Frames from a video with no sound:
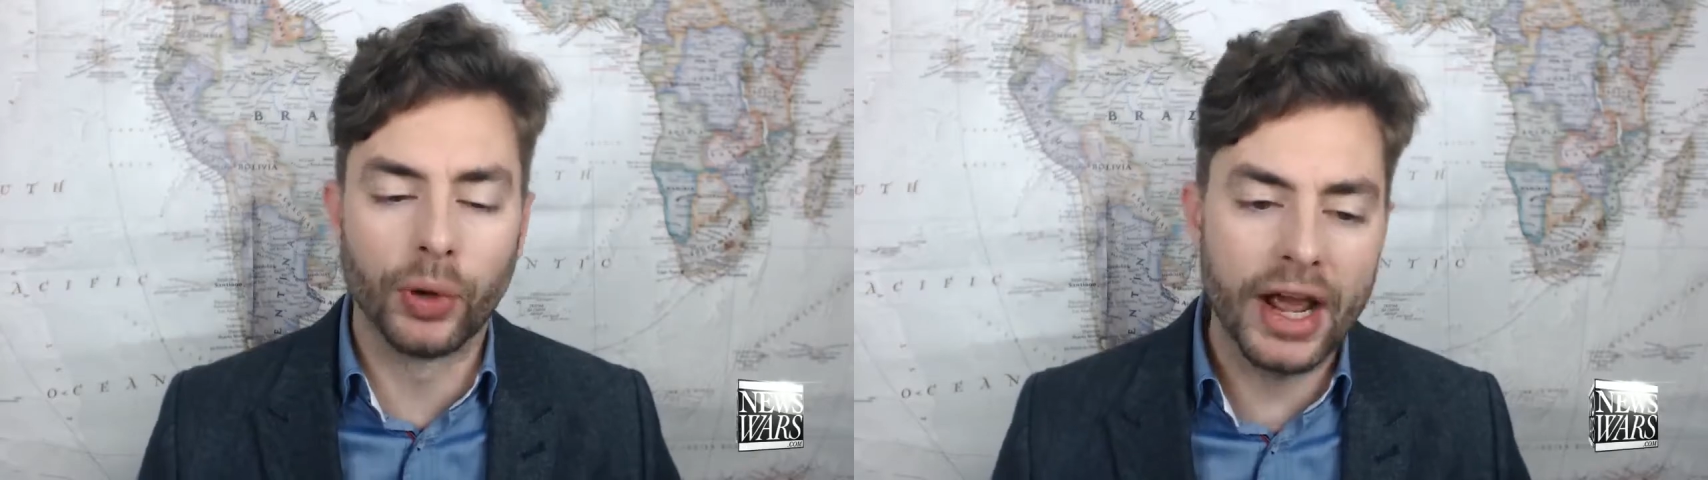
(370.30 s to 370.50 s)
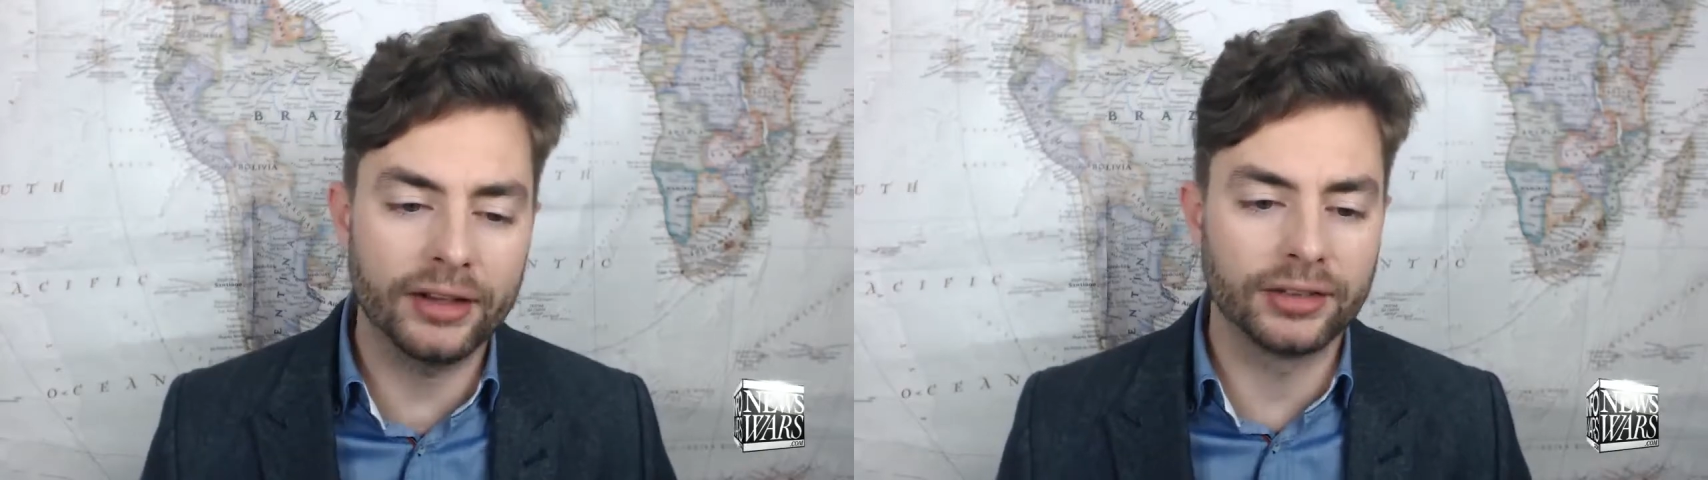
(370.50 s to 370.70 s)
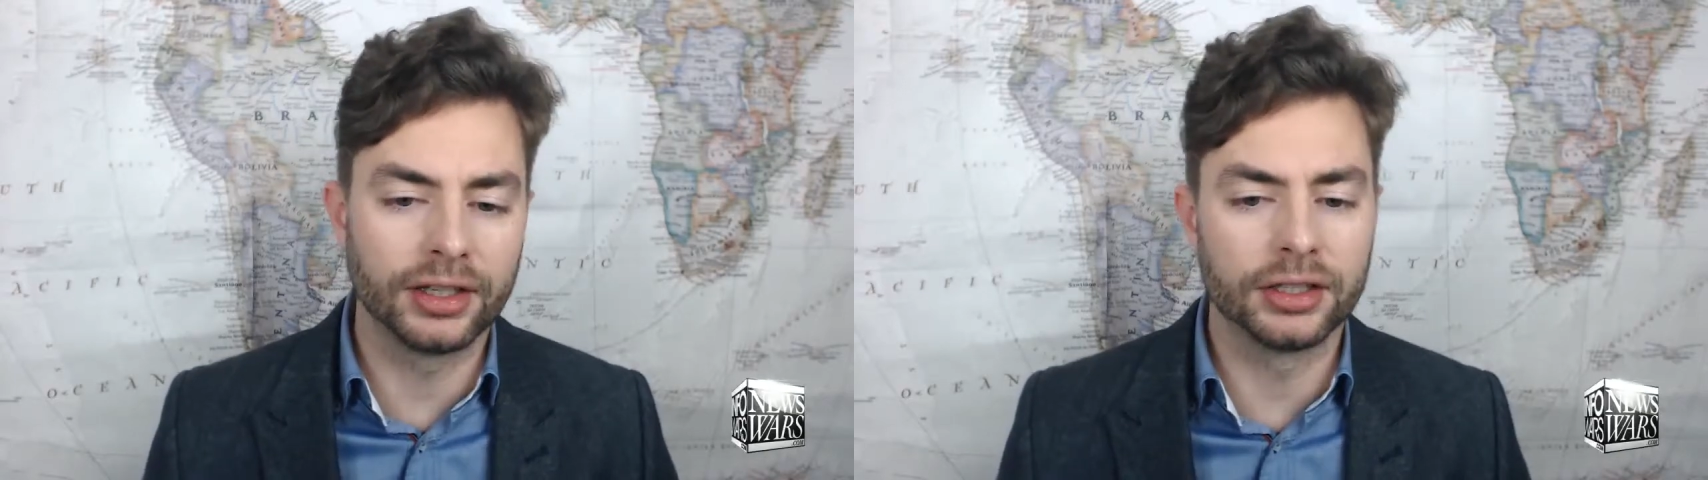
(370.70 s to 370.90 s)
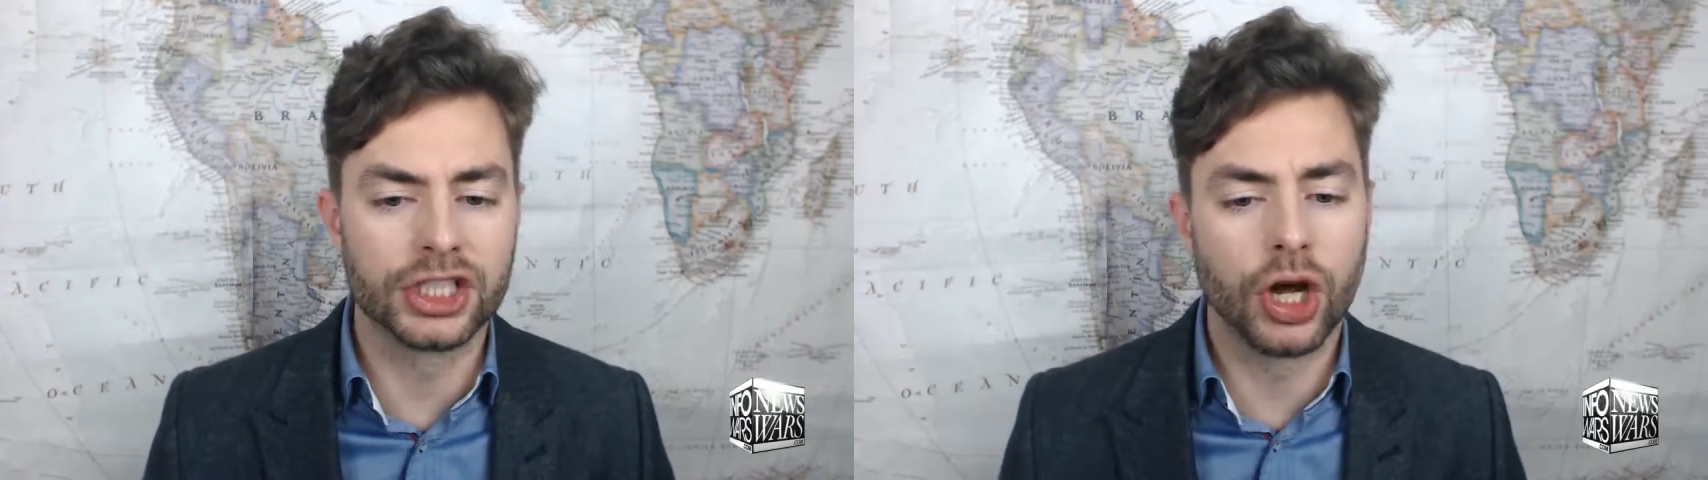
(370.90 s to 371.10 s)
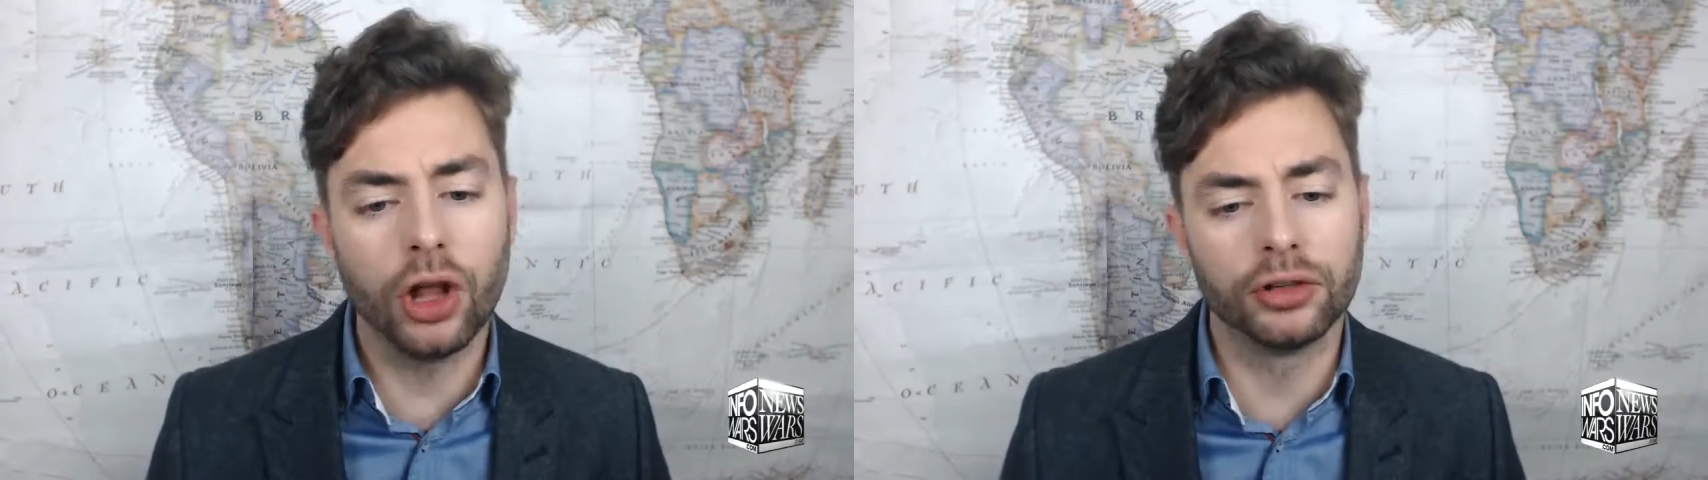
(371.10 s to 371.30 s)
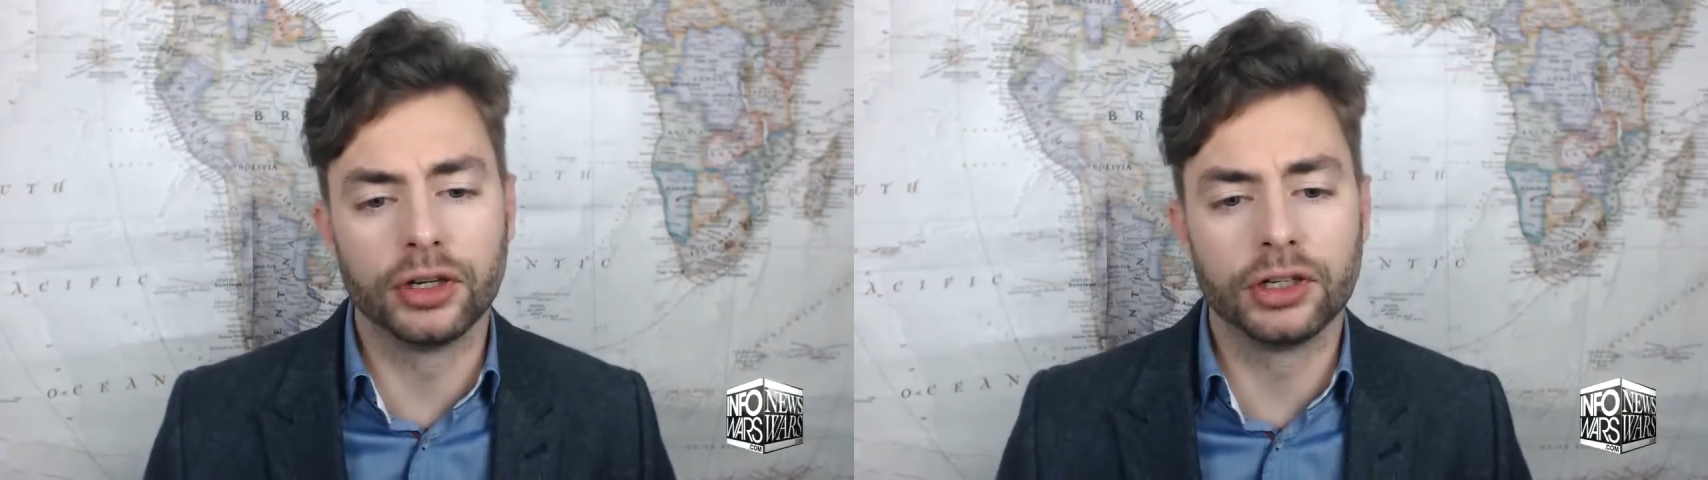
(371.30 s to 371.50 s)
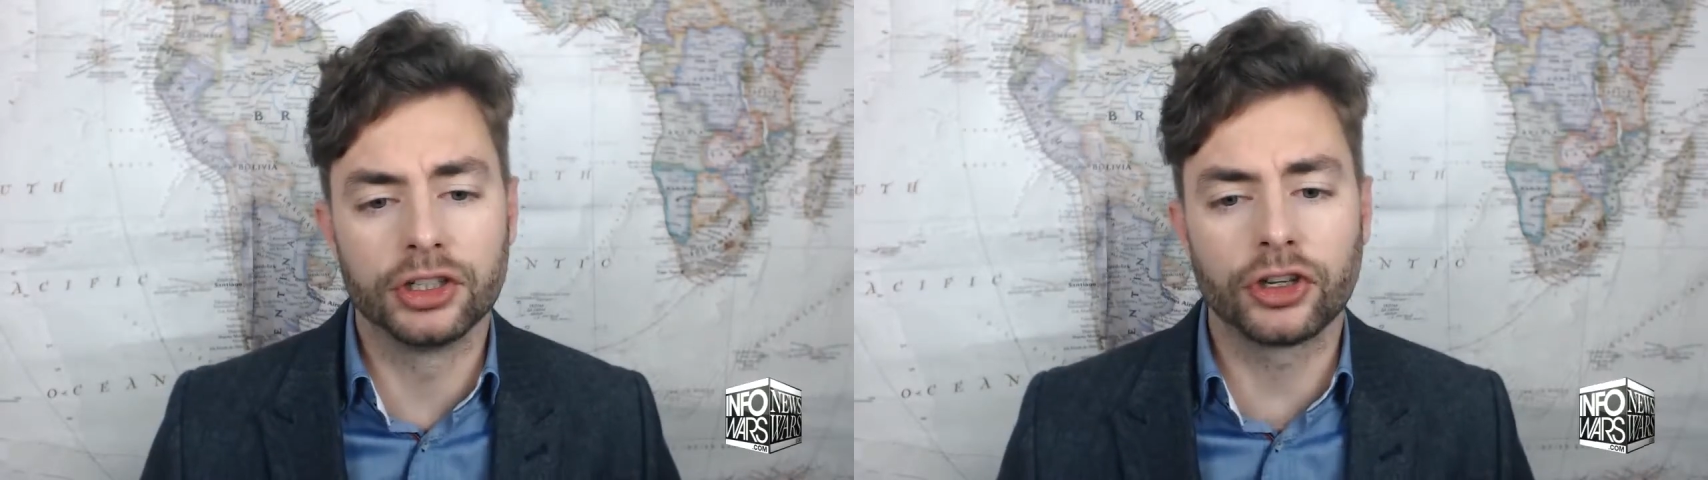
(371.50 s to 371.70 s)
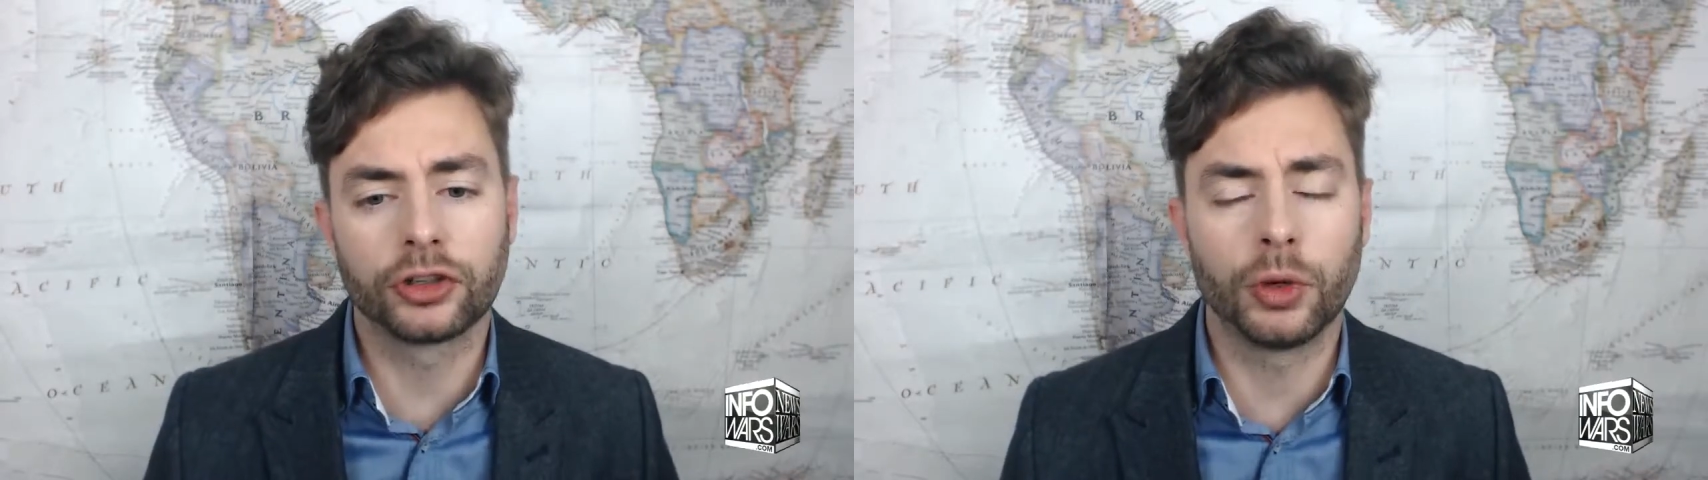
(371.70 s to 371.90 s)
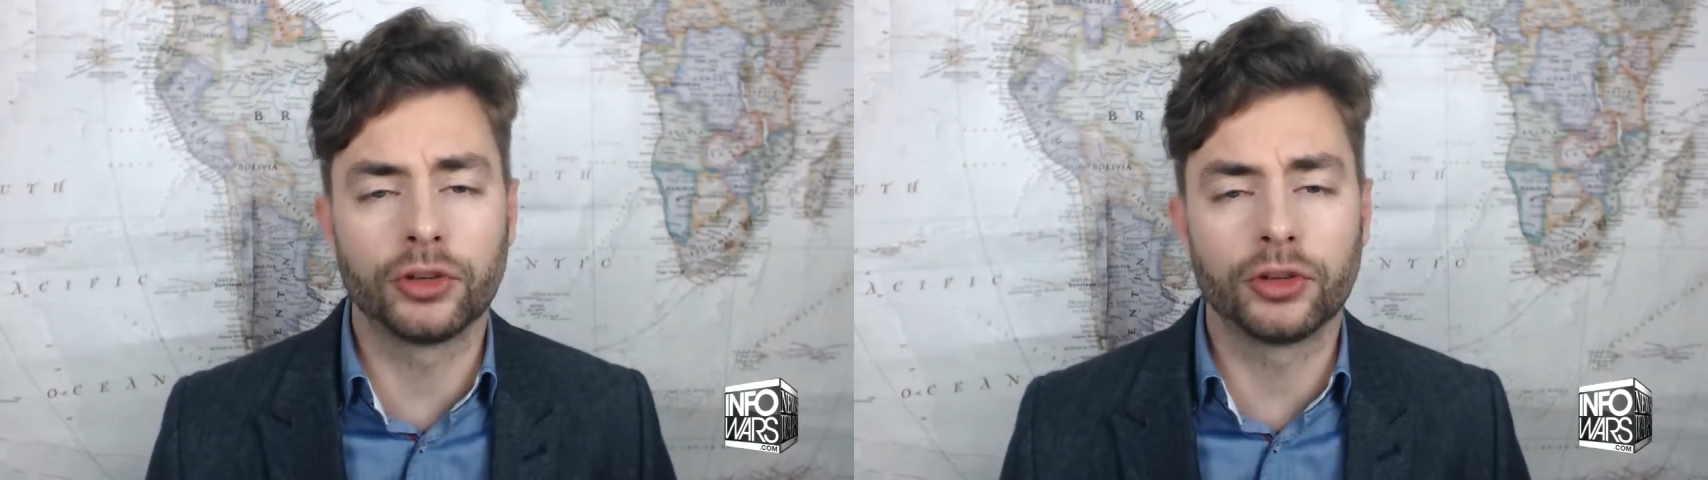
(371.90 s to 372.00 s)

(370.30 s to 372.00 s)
and embracing and tolerant and just